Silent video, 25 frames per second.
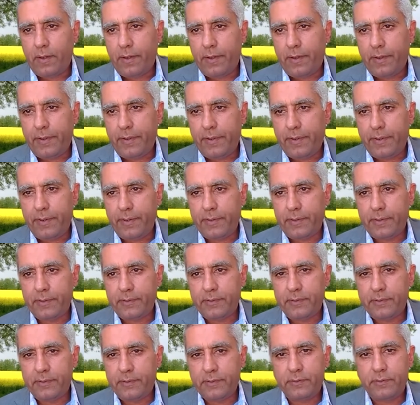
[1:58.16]

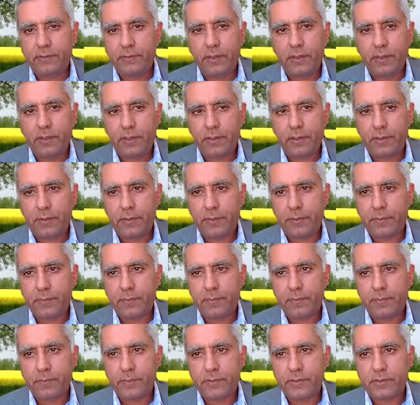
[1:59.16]
And
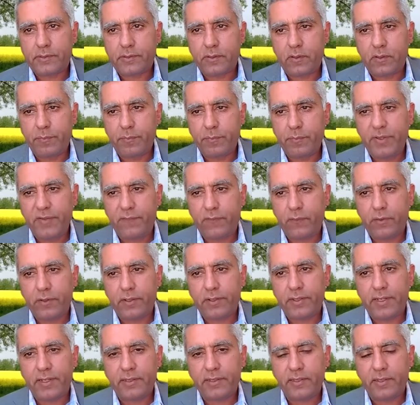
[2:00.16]
so before
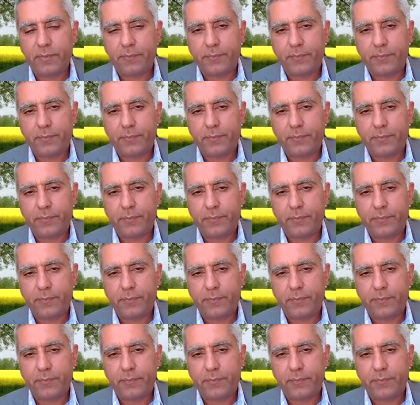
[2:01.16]
that, the